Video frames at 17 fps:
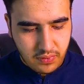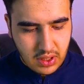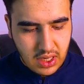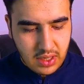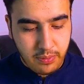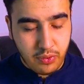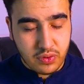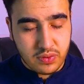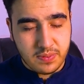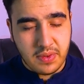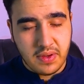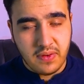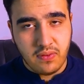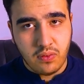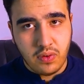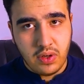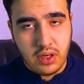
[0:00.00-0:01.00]

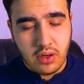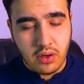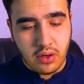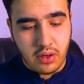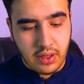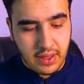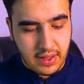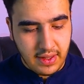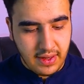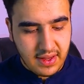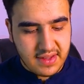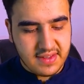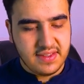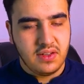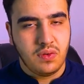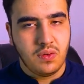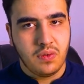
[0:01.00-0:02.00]
OSPF1 area
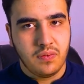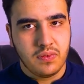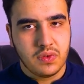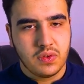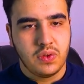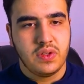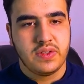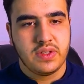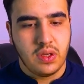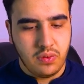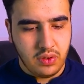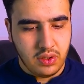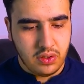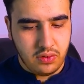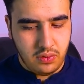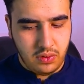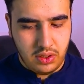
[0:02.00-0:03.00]
0. So this is how you
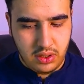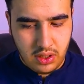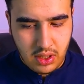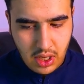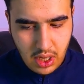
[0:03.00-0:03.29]
can do it.